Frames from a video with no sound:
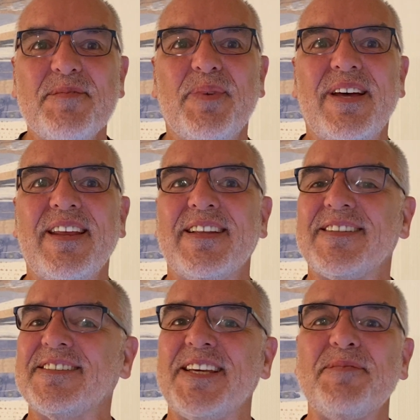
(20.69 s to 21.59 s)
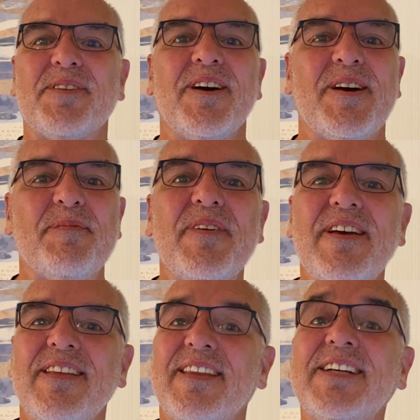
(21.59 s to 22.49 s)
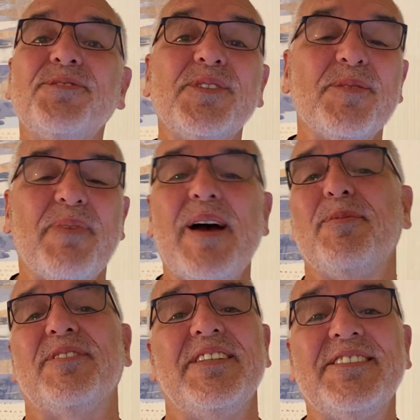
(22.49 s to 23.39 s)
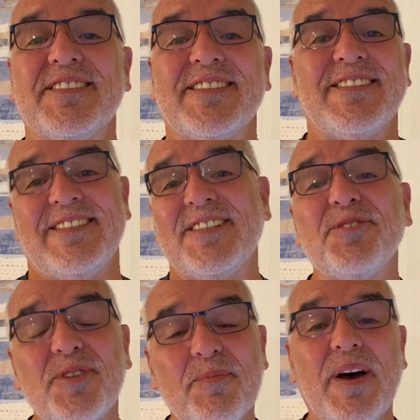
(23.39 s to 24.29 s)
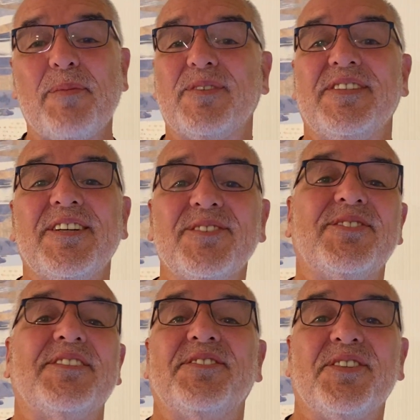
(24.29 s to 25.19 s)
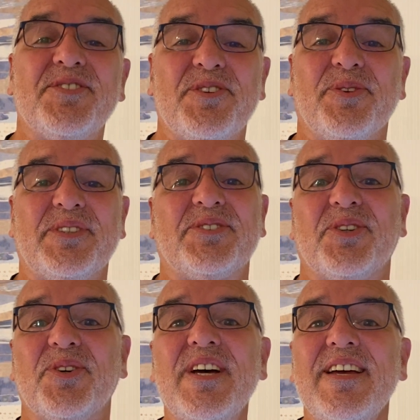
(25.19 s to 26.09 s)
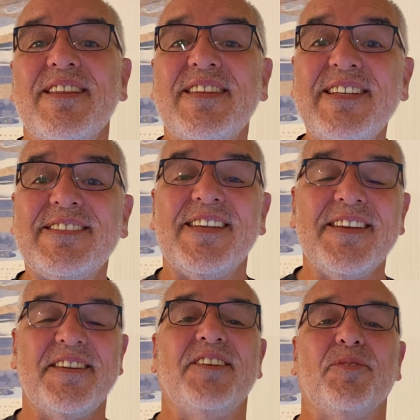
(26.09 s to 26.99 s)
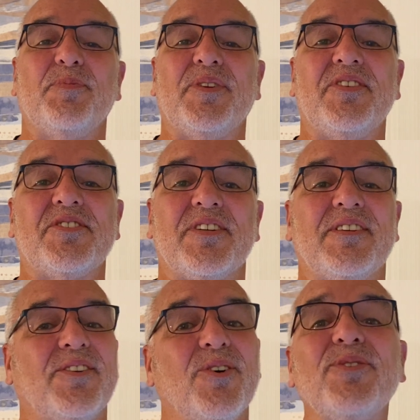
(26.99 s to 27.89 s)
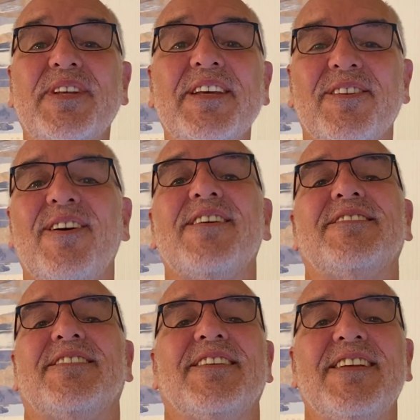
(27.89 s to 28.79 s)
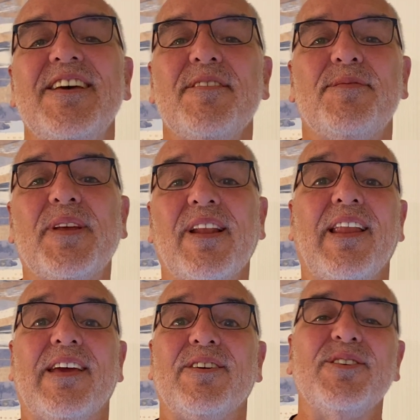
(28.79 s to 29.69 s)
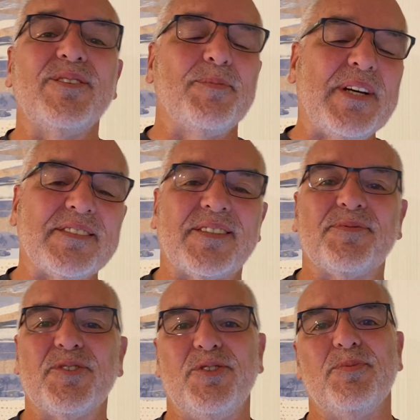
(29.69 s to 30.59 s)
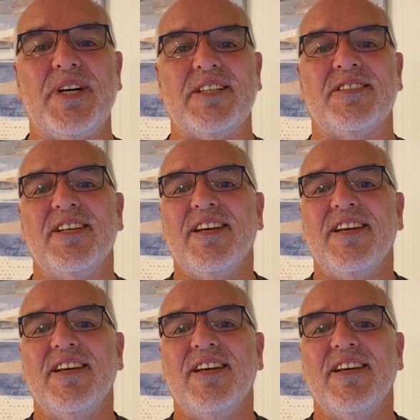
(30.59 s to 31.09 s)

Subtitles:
But at the same time, that's what the Bible teaches us. That's what the Bible tells us to do. And so these 10 days of petition, don't get lost in feeling like, oh, I'm asking for too much.